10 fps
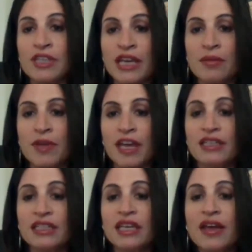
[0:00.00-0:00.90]

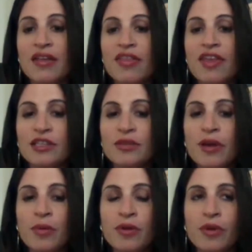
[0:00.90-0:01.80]
database. That's
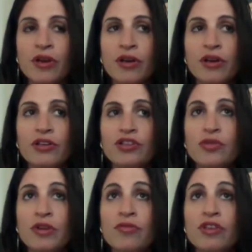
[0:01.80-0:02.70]
why when we're
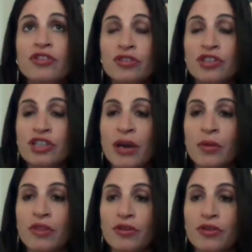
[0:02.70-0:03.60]
doing research now
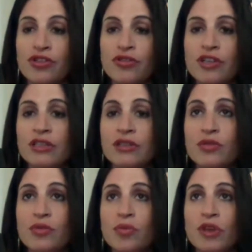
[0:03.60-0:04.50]
with our
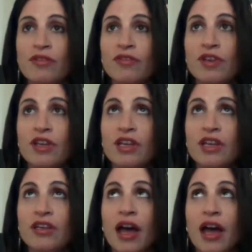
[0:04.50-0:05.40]
students, we've
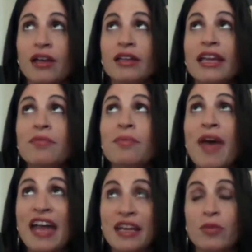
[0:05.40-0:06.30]

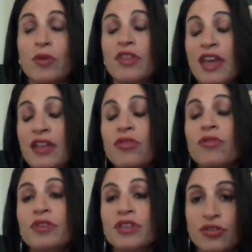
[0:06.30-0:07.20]
embedded within
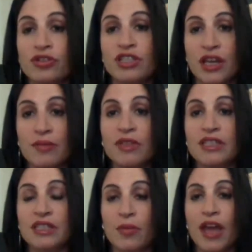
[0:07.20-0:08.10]
the research
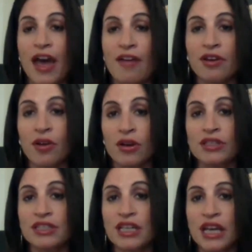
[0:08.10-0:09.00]
assignments that we have at
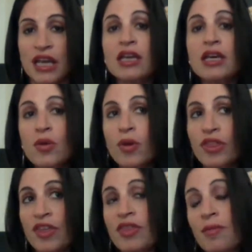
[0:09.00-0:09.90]
Garden City,
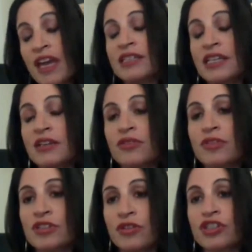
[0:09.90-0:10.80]
within the mandated
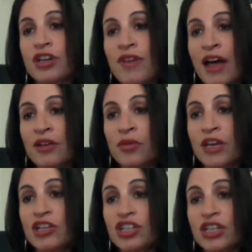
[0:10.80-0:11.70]
research
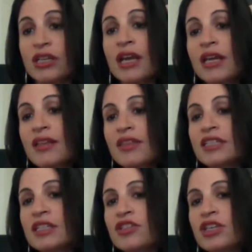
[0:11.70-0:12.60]
evaluation.
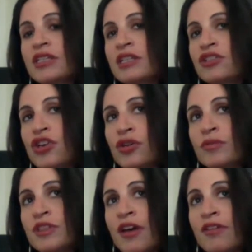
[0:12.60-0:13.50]
This is in
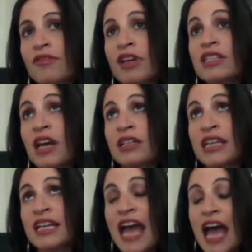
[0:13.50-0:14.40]
terms of
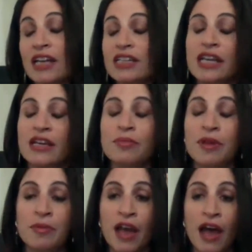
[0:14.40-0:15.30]
conducting an annotated
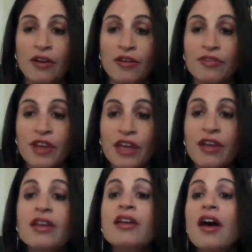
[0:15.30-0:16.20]

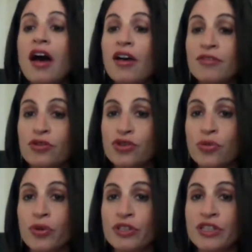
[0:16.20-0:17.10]
bibliography of your
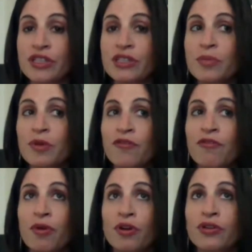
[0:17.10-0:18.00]
sources
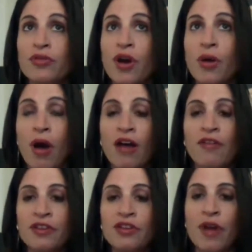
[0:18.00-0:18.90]
before you go
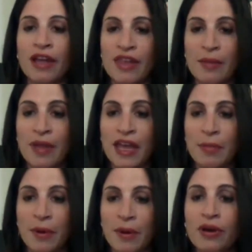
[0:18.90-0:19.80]
off and you write that
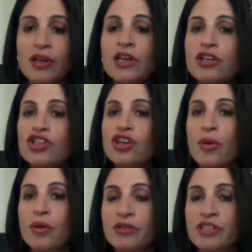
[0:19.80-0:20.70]
paper,
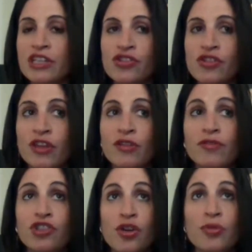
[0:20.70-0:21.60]
showing your teacher that
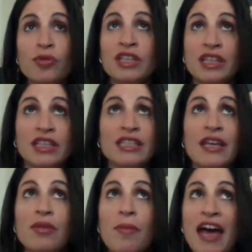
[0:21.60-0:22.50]
you've chosen, let's
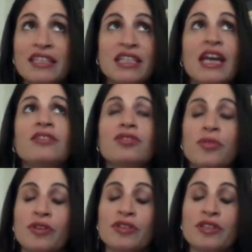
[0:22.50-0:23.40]
say, the best 10
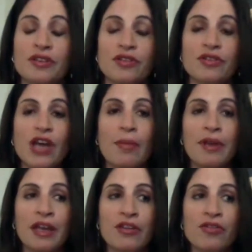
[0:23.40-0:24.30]
sources on your
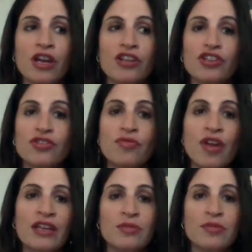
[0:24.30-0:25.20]
topic, and you're not just
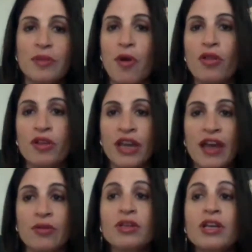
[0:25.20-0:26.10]
randomly pulling
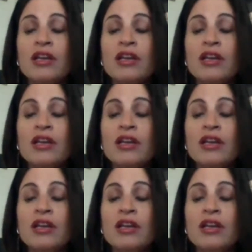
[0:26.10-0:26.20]
out